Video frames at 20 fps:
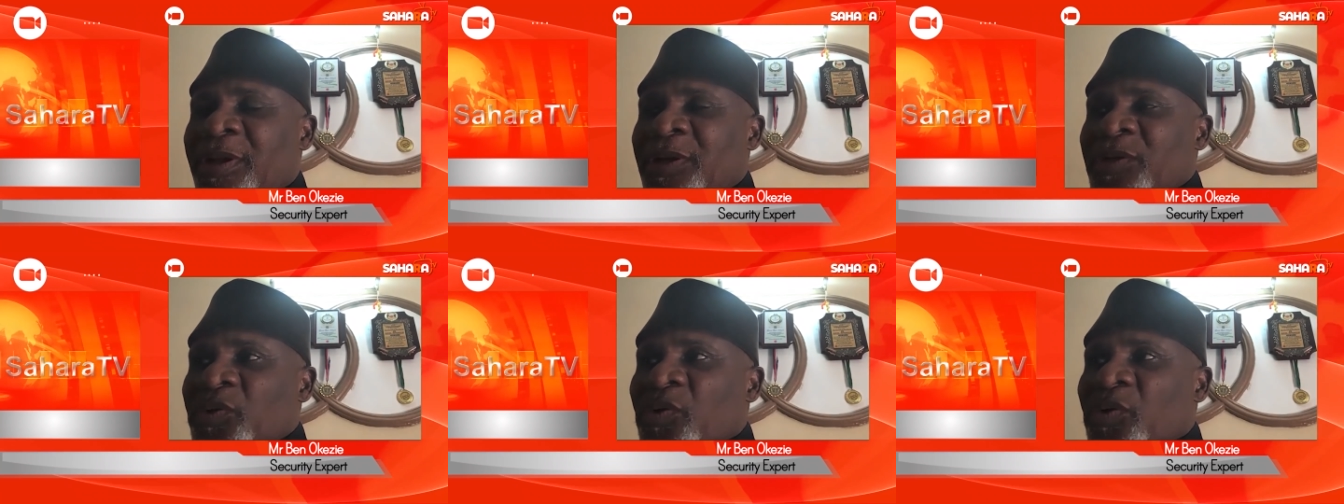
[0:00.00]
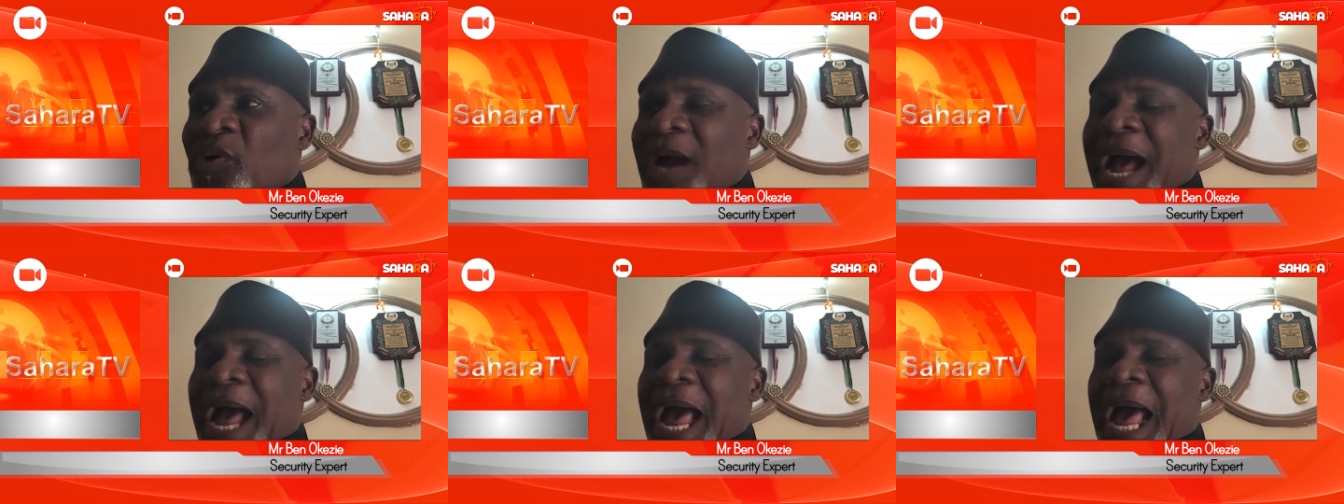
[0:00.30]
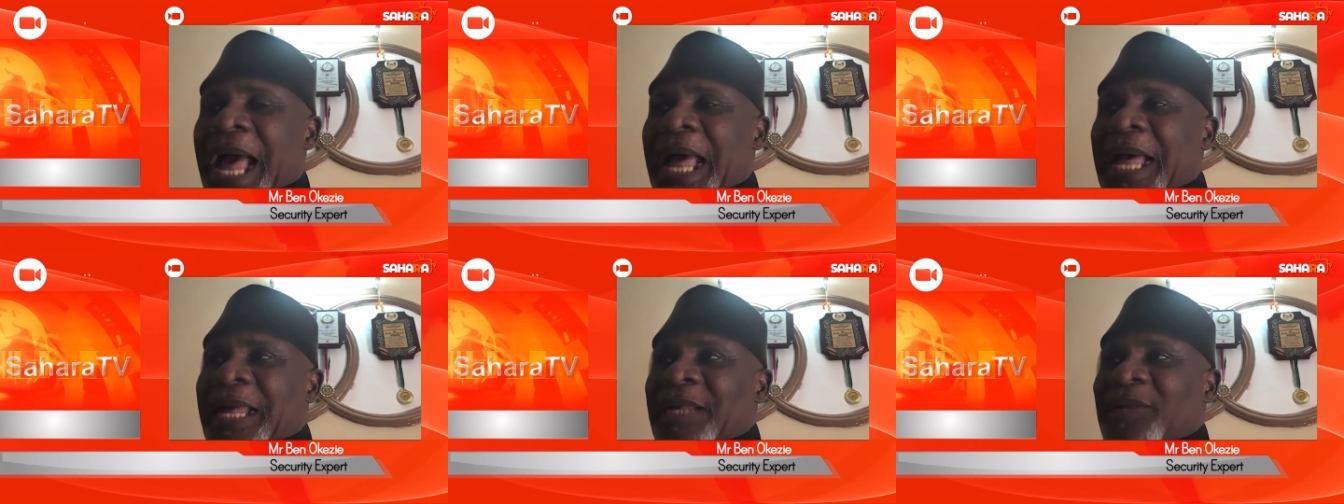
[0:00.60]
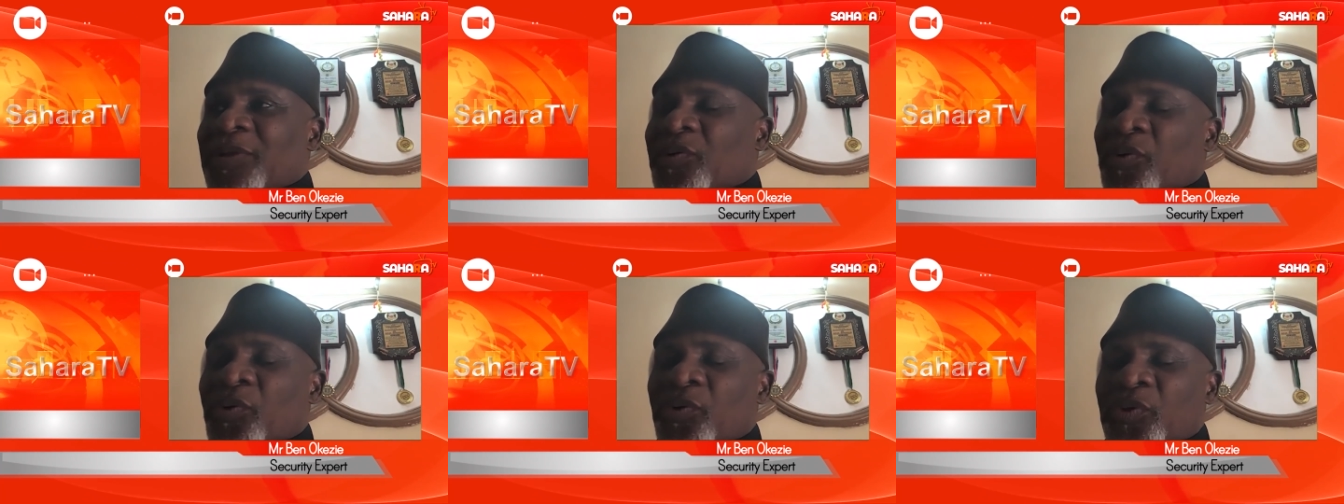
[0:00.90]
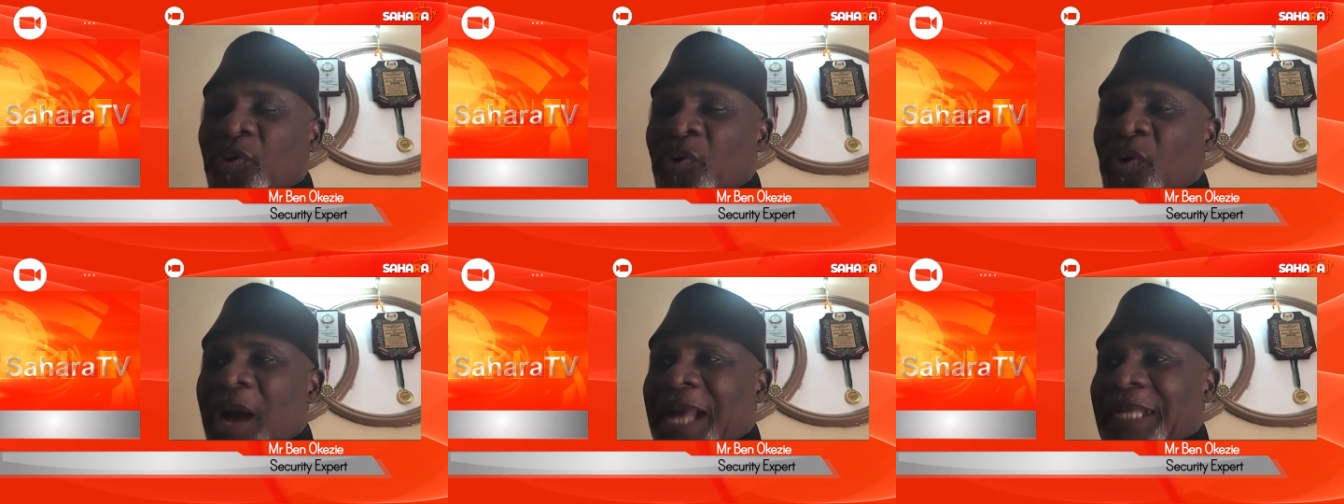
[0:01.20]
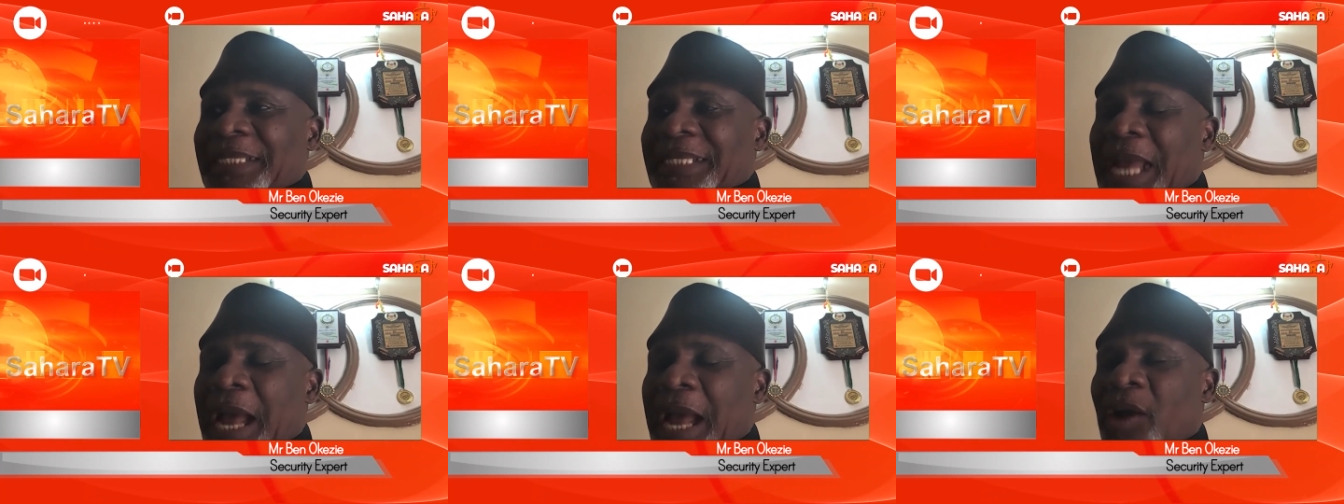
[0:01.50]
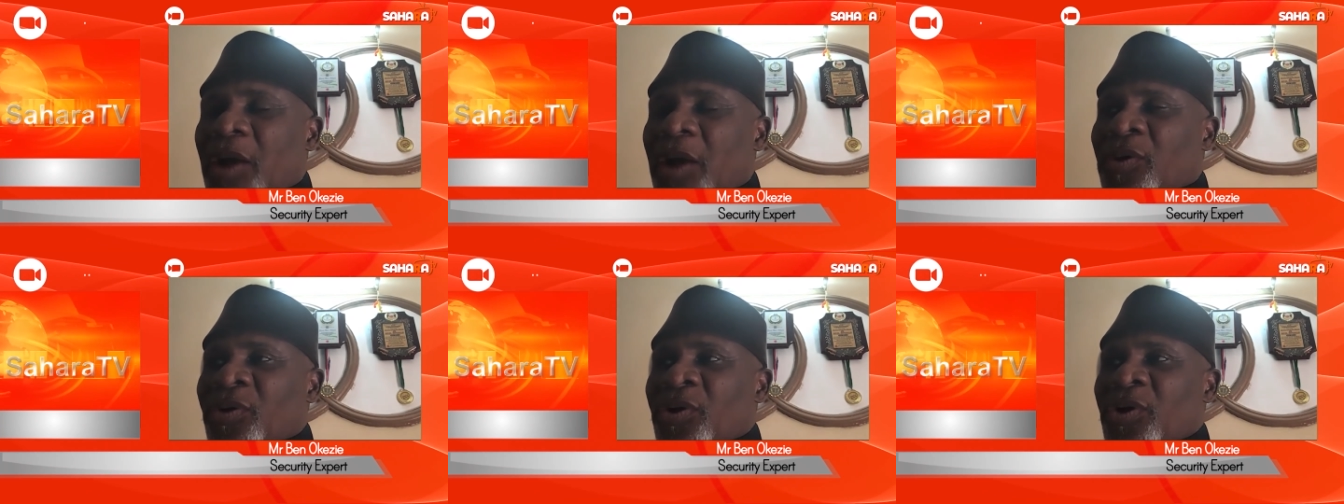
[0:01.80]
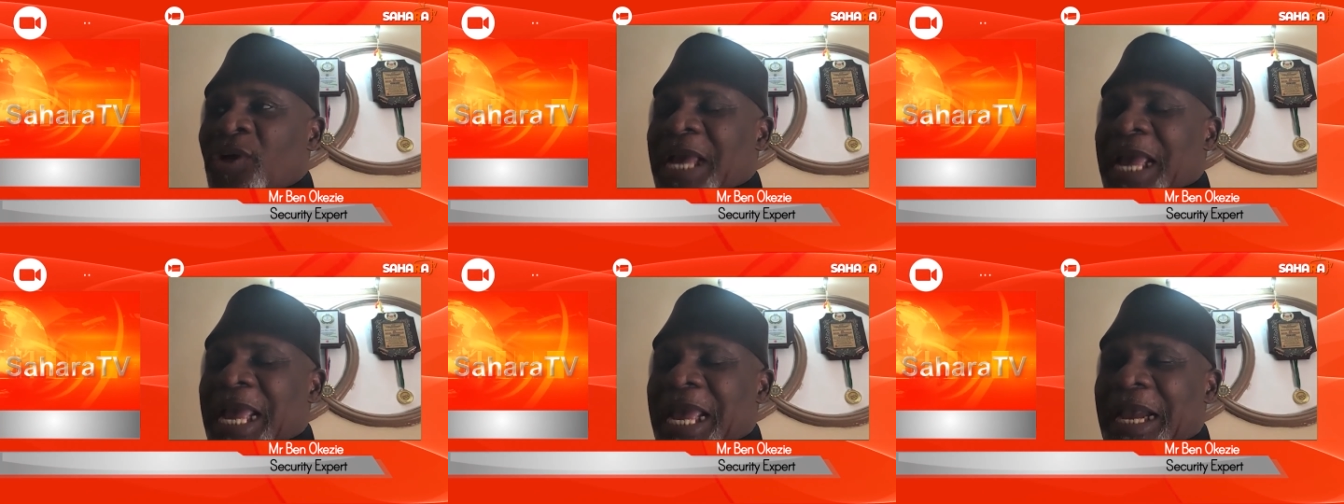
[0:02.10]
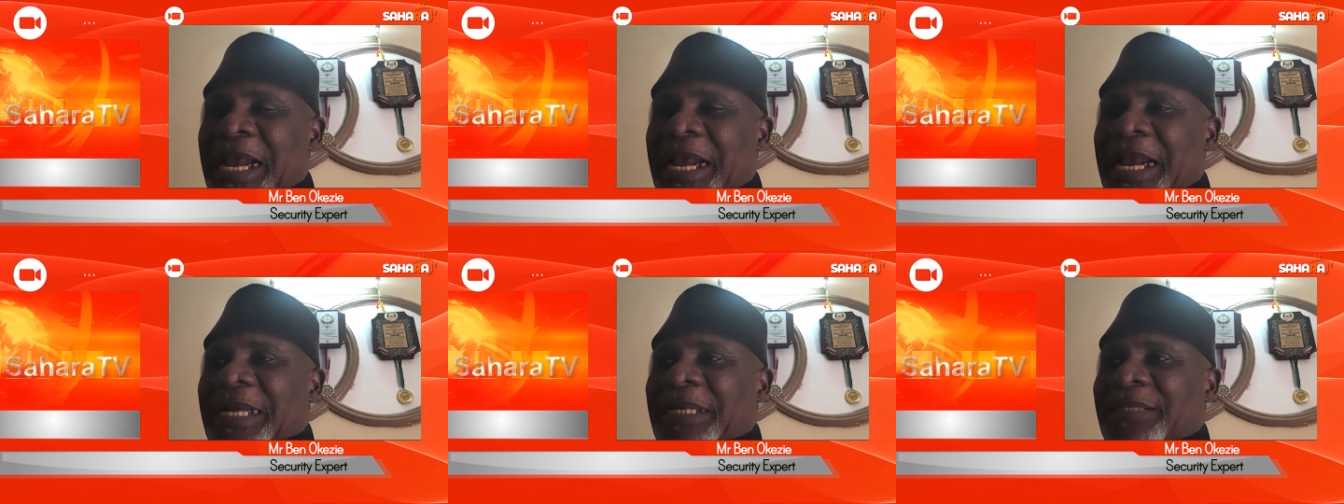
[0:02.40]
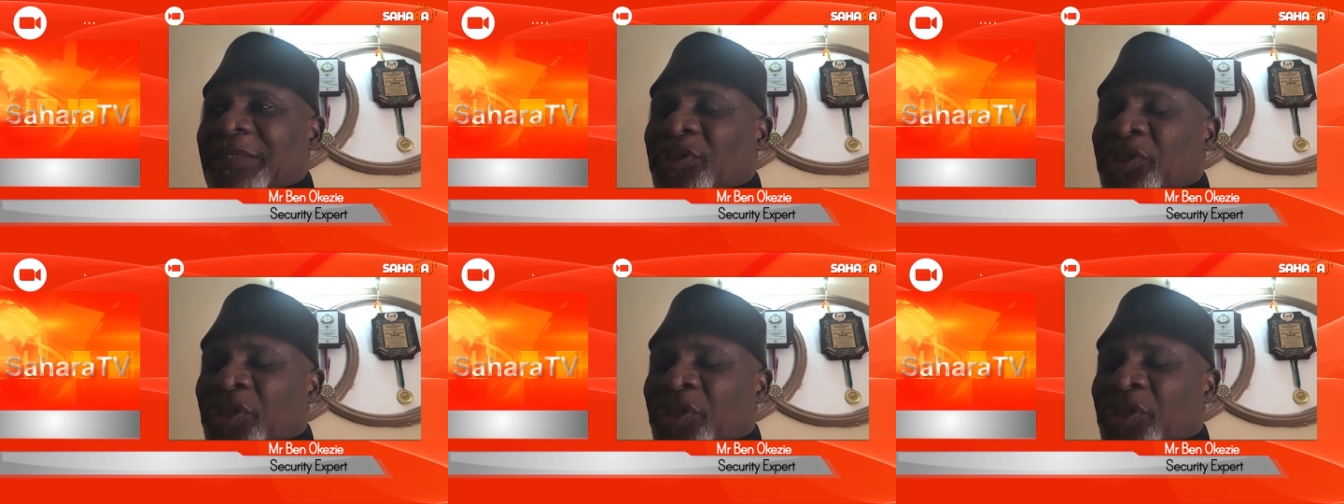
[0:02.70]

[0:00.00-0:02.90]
You are you you are now uh,